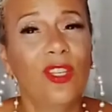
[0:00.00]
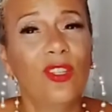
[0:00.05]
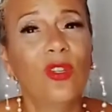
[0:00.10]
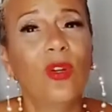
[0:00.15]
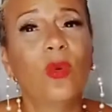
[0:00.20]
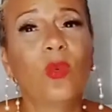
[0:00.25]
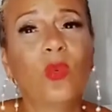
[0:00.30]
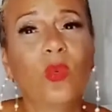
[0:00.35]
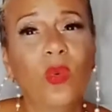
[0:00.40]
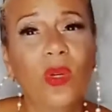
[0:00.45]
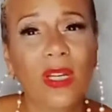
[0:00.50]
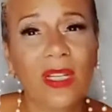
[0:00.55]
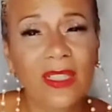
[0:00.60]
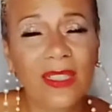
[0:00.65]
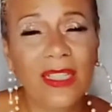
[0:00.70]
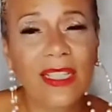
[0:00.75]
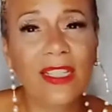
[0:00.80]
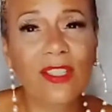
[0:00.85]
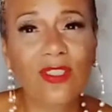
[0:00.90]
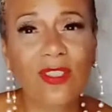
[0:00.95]
you're
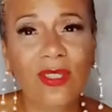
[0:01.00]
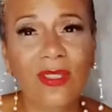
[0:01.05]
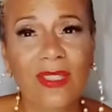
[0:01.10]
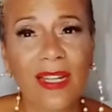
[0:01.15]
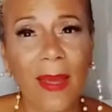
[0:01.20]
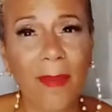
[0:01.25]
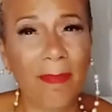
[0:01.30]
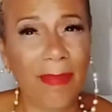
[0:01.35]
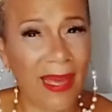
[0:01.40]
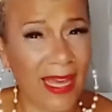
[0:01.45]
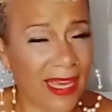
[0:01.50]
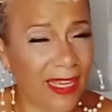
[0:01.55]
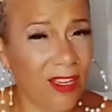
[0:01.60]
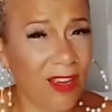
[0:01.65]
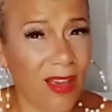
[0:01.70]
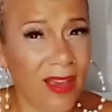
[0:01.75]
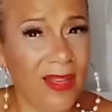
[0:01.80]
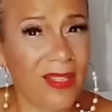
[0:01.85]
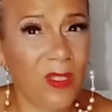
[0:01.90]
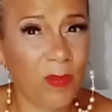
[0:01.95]
willing to let
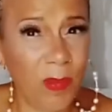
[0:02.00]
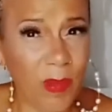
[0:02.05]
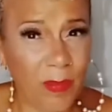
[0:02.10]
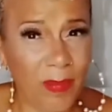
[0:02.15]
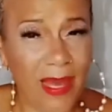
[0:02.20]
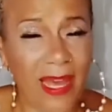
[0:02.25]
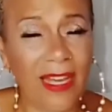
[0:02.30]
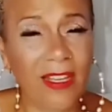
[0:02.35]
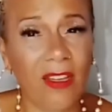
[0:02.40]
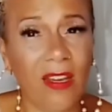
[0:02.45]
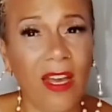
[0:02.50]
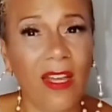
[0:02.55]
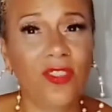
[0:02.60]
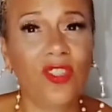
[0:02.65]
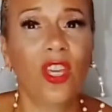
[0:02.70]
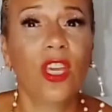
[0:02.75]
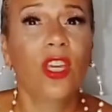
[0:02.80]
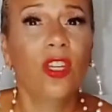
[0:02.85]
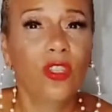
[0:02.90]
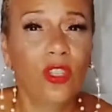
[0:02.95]
bygones be bygones.